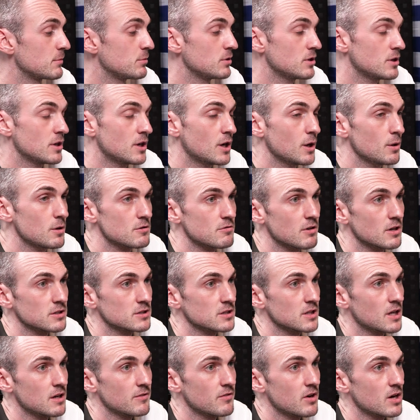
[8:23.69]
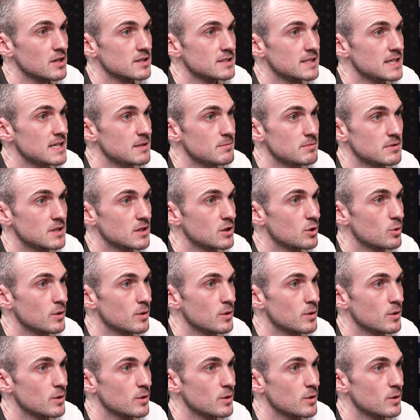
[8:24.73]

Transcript: but you could go across a lot of our team and